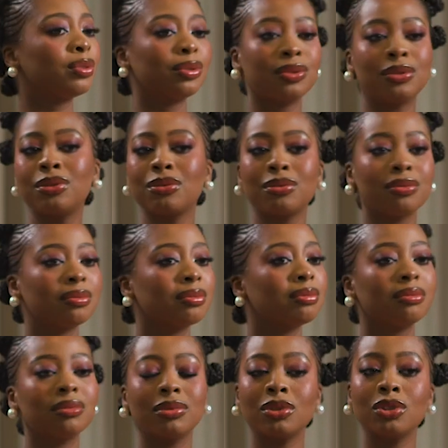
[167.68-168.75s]
good
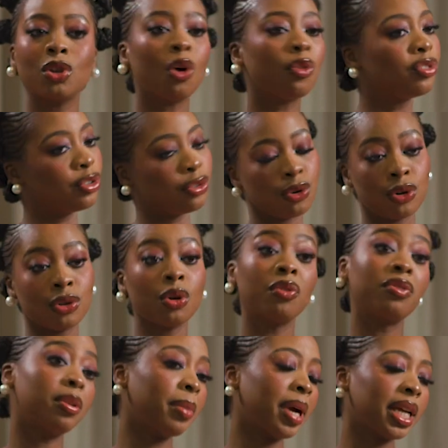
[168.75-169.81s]
off the road,
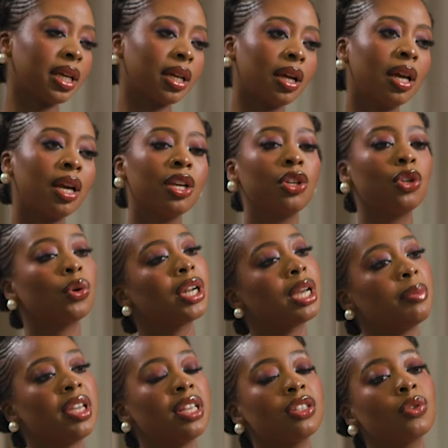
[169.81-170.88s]
off the mic, you know what I
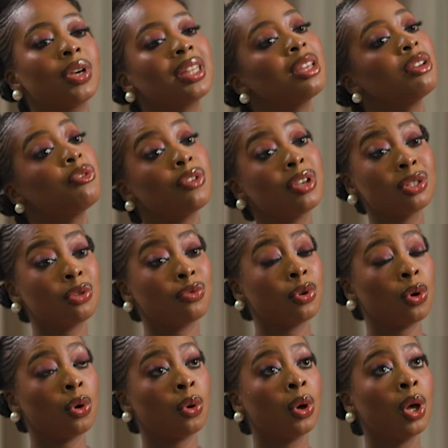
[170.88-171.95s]
mean? So I think first of
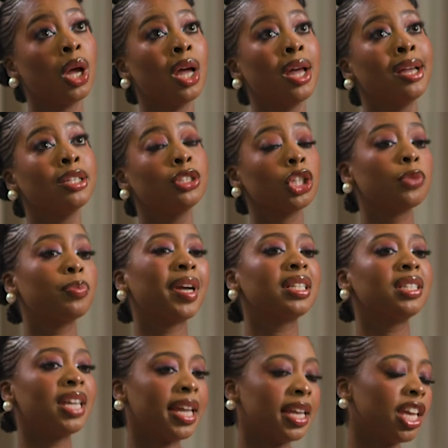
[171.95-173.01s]
all, just by
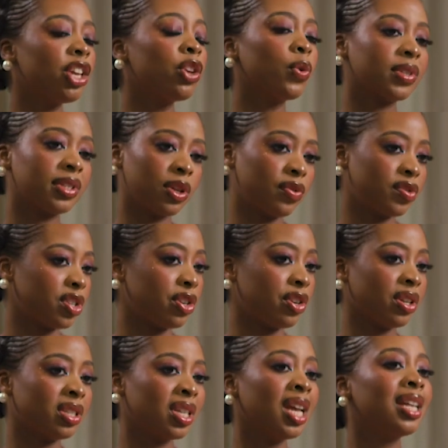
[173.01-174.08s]
taking yourself
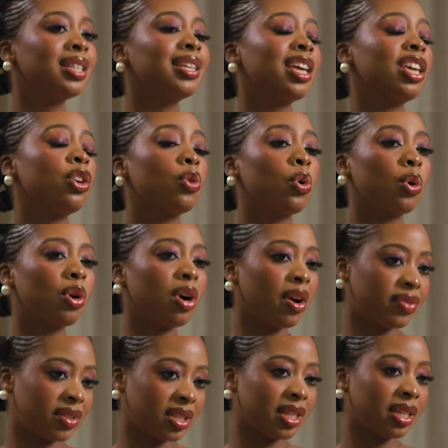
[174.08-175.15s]
serious, taking your
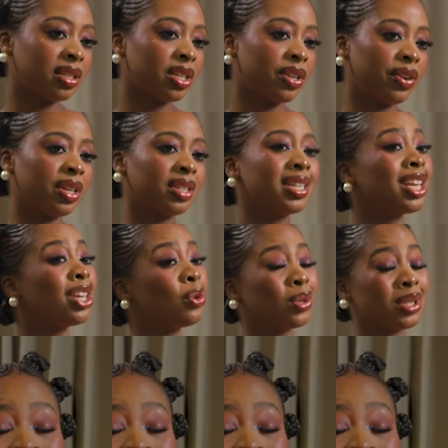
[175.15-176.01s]
craft serious, taking your